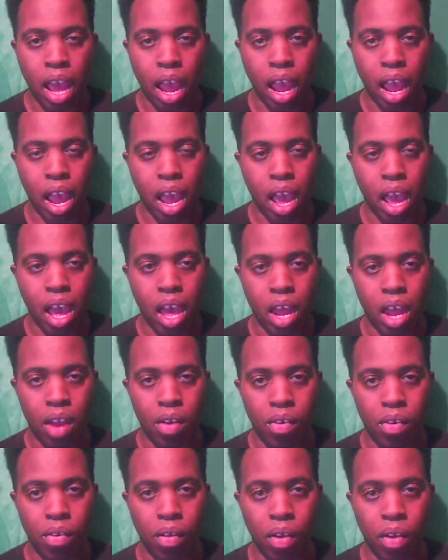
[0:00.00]

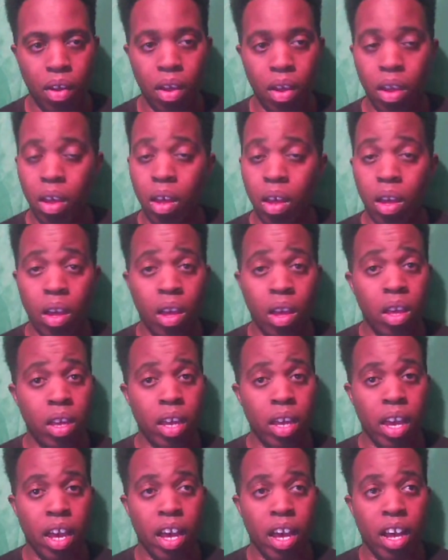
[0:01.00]
and
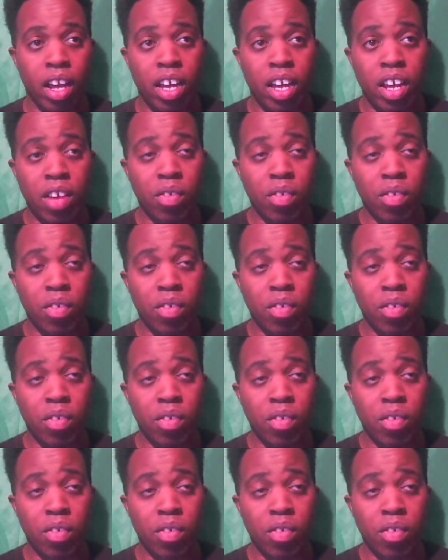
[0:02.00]
yeah,